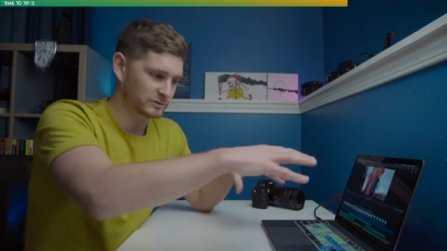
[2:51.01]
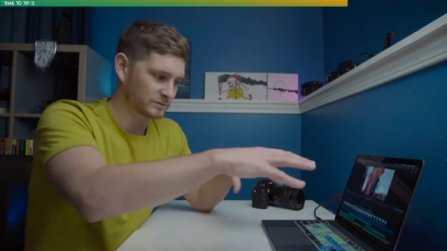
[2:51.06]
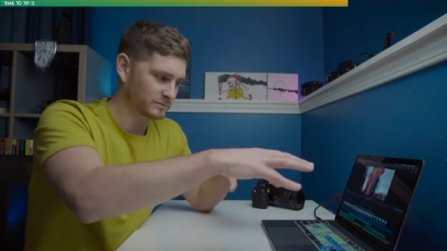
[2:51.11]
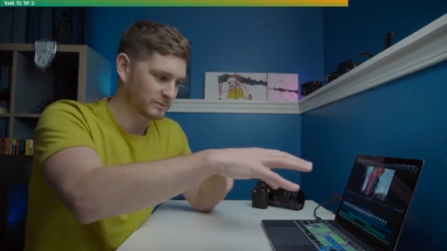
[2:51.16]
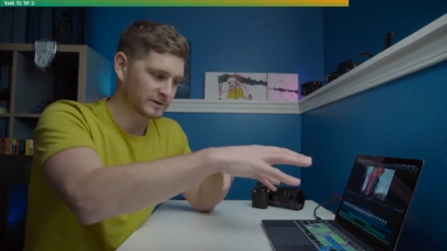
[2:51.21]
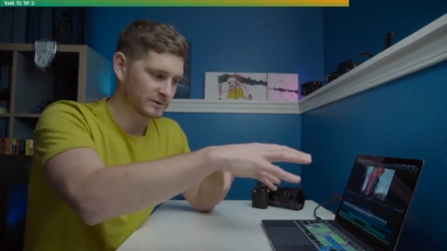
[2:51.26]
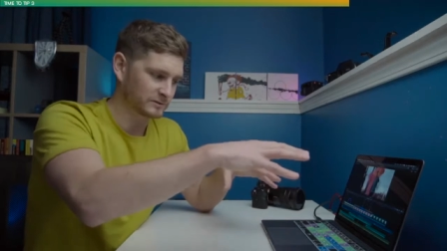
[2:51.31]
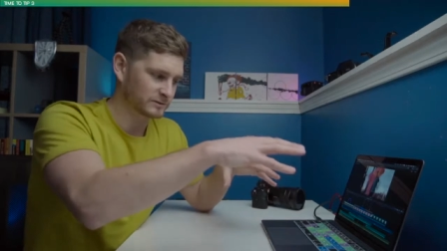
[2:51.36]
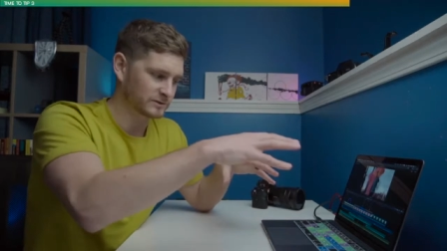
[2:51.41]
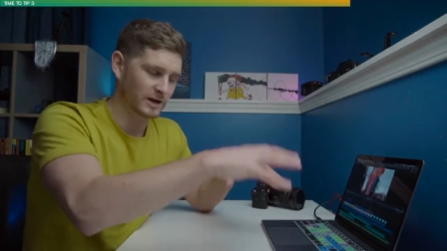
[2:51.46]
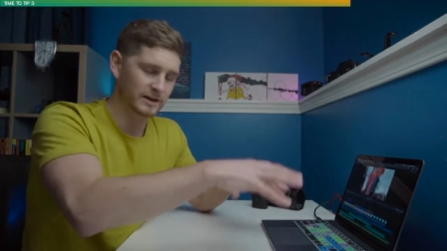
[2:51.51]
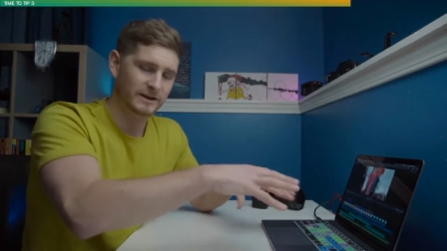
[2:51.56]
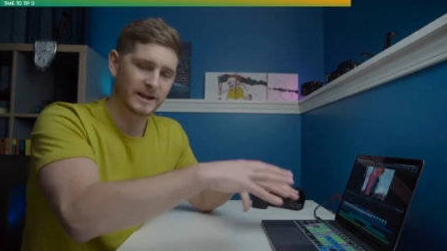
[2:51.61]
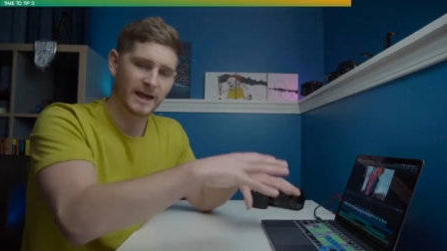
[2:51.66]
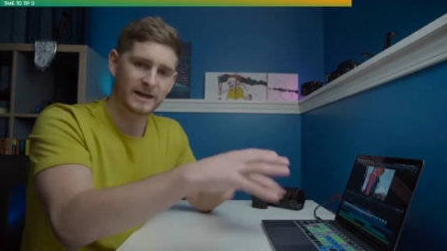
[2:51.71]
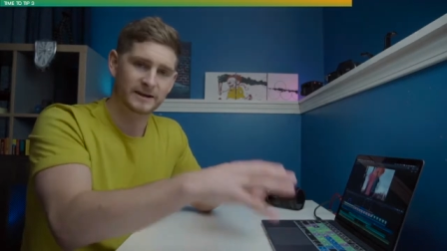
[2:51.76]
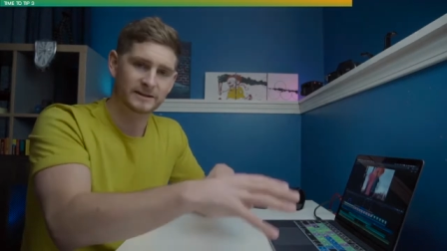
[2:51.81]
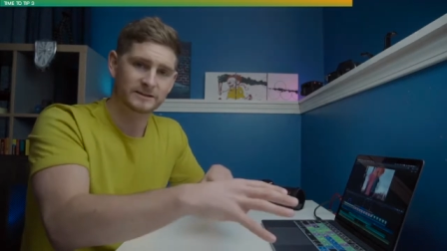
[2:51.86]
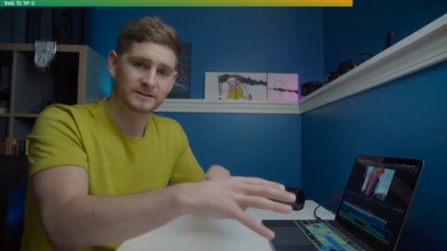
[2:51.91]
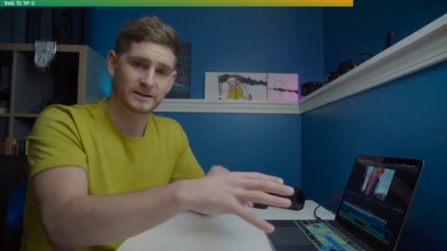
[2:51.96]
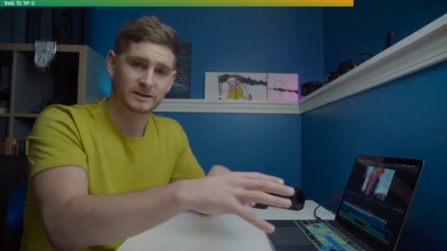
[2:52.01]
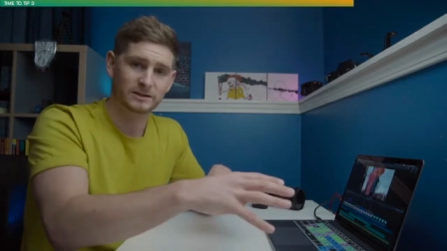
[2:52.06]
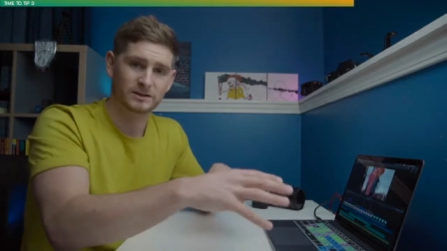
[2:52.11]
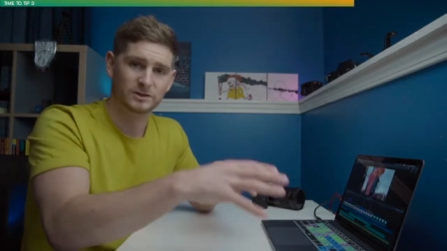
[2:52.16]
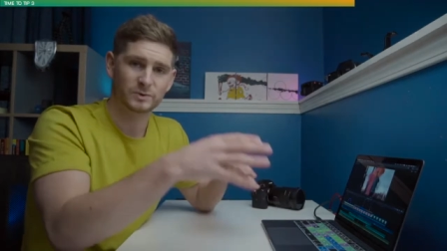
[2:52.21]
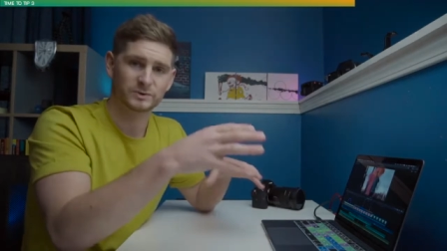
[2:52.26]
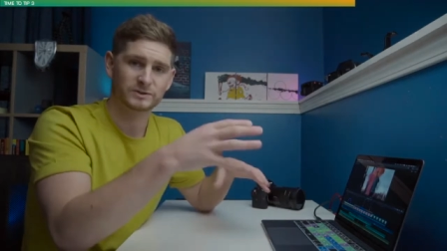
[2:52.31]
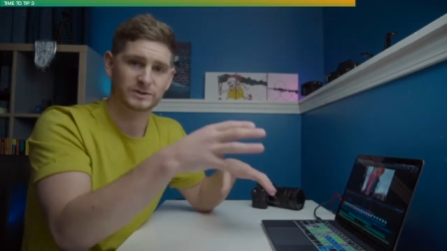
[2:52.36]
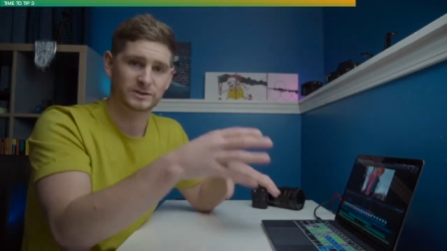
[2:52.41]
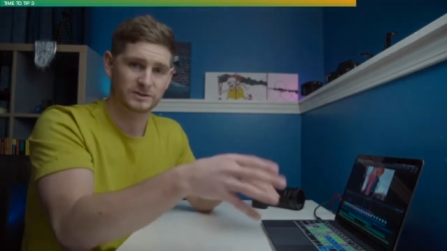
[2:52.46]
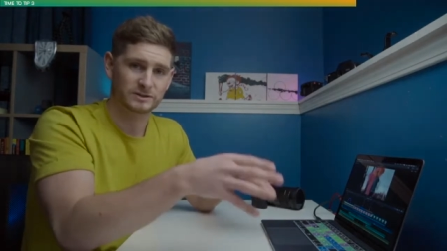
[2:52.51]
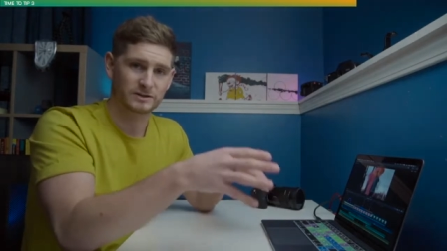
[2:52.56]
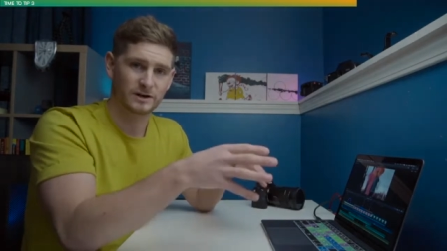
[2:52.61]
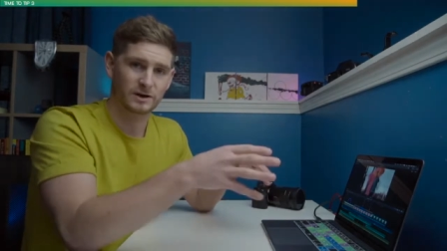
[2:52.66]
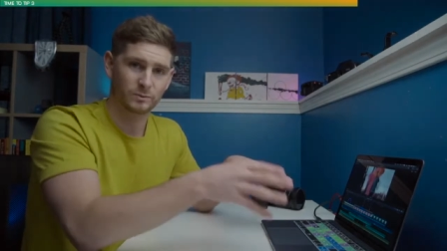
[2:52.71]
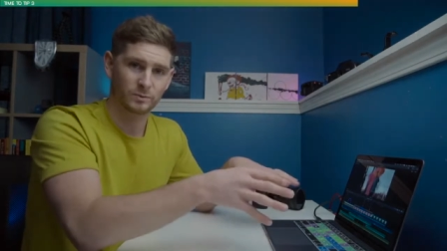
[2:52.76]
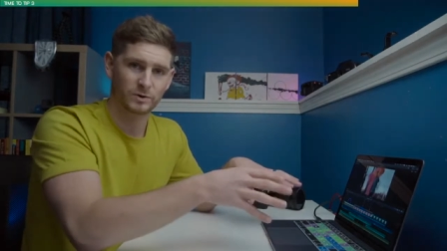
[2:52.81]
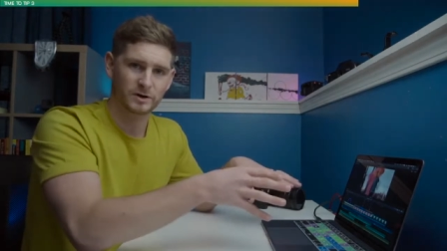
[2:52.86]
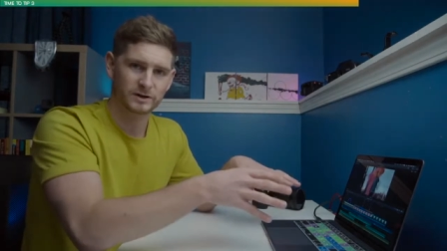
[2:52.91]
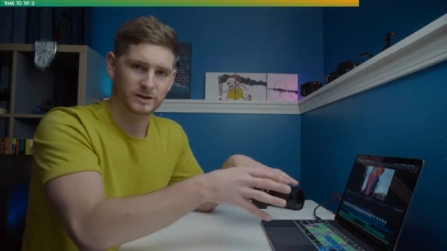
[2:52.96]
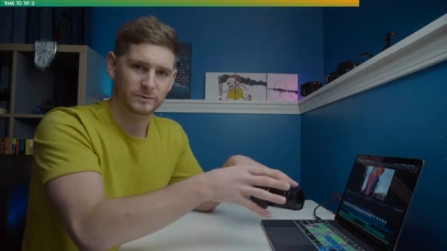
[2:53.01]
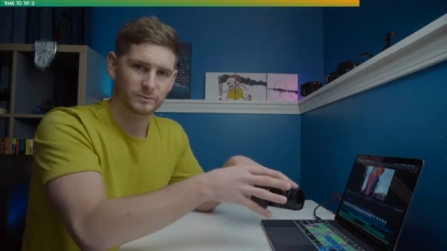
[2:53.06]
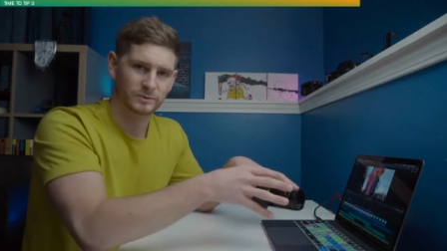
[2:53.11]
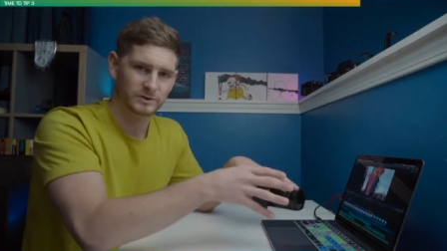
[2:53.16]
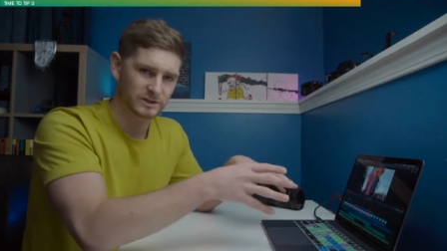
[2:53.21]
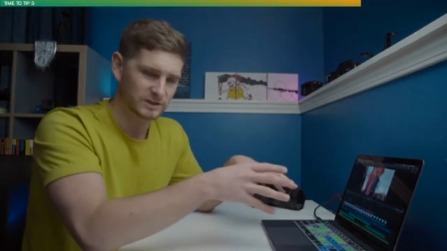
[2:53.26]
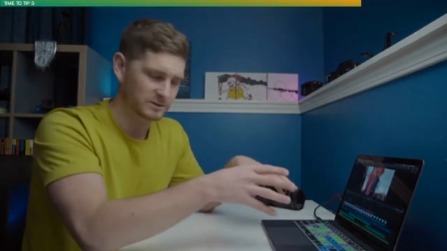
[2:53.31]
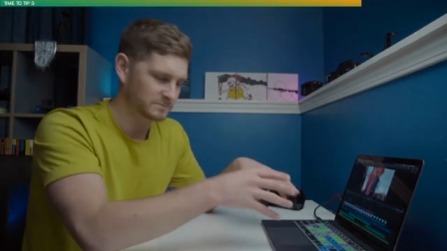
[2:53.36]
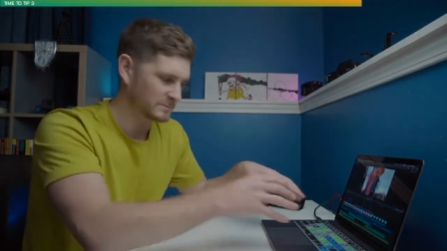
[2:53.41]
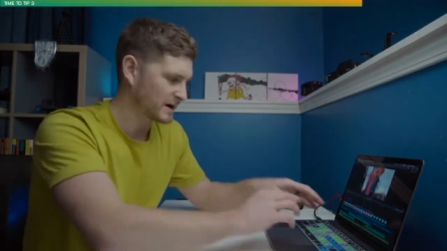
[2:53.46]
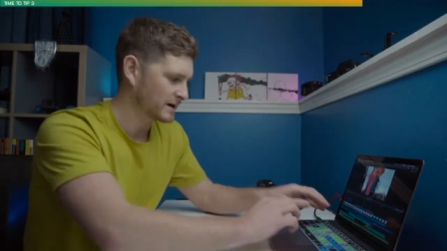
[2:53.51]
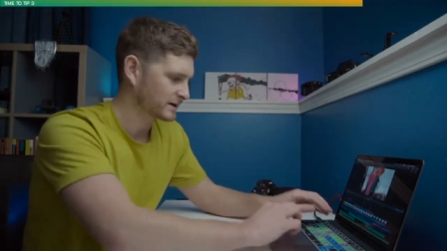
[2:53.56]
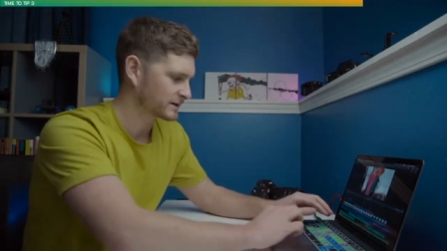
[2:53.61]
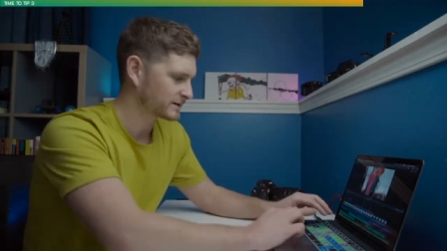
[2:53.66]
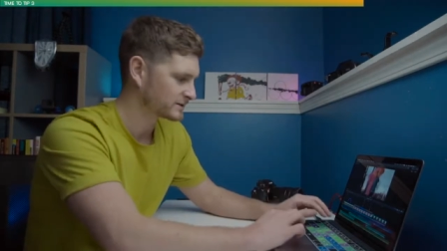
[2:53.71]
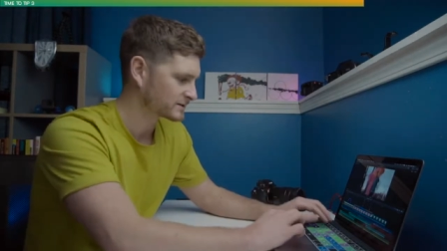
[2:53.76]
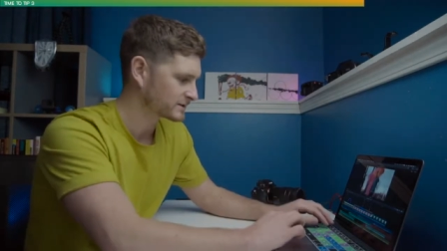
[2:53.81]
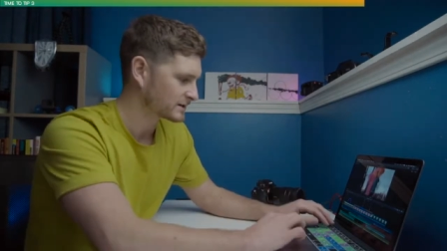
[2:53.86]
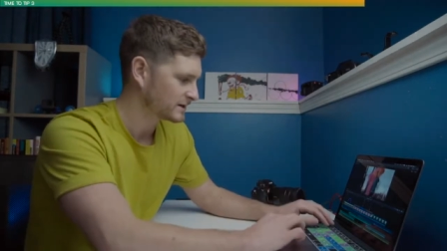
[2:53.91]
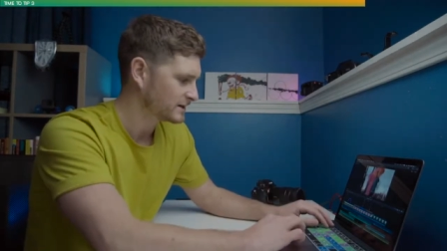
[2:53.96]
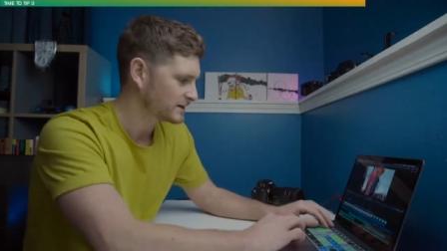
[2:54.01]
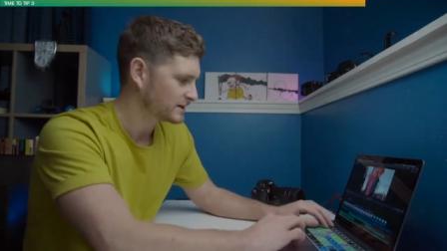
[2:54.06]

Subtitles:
when you're done editing and you want to start working with these markers,